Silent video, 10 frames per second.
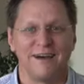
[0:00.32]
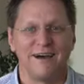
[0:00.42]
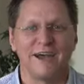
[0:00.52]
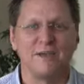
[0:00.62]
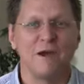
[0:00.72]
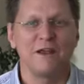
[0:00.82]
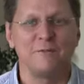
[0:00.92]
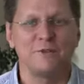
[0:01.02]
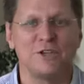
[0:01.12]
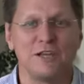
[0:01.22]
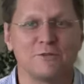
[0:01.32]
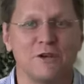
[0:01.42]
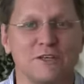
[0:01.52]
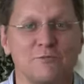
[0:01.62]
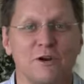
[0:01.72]
Hi, my name is James
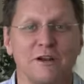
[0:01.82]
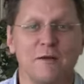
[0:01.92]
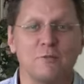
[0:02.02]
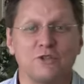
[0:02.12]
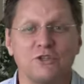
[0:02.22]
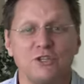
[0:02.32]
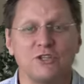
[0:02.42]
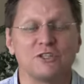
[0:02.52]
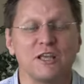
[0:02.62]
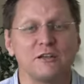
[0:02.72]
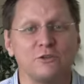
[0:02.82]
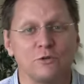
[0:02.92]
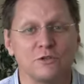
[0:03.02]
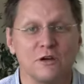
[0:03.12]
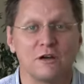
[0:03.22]
Osmar and I'm with
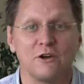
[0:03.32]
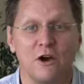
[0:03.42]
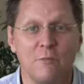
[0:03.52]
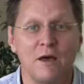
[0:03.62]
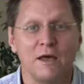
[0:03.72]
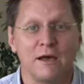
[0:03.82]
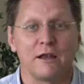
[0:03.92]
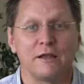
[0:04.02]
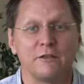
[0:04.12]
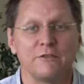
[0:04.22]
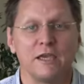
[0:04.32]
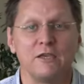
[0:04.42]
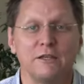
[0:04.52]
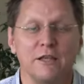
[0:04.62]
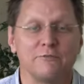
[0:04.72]
strategicsellingtools.com. I'd like to thank
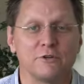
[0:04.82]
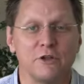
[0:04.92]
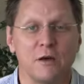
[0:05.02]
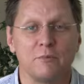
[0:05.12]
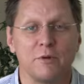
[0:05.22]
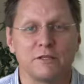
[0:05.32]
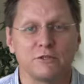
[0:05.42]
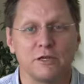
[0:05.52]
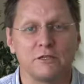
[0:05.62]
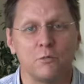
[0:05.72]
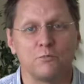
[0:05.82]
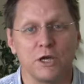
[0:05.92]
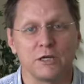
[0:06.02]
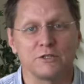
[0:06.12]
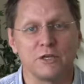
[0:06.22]
you today for stopping by the site to
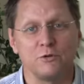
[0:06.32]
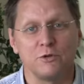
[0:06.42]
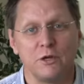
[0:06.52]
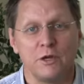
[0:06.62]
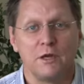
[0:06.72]
check us out.